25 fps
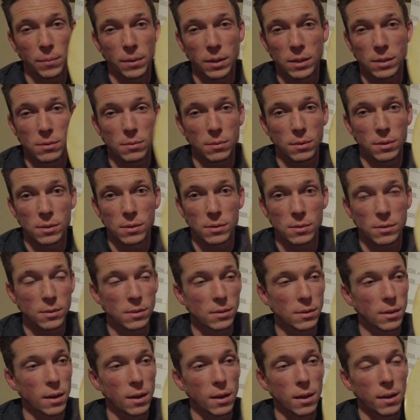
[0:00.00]
This
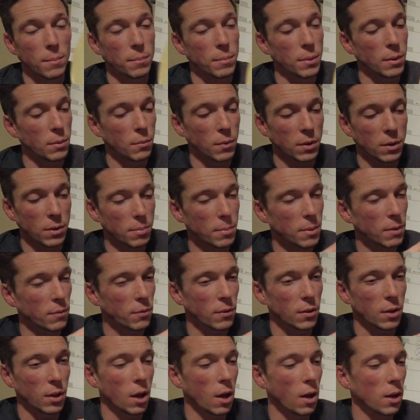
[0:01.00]
one's been with me for
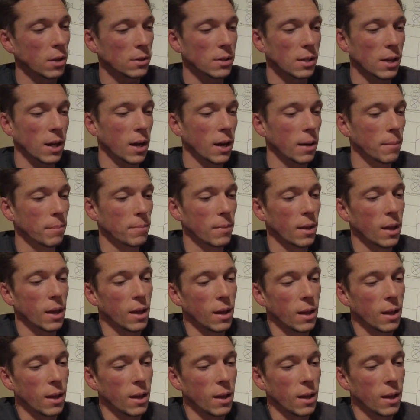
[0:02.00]
a long time,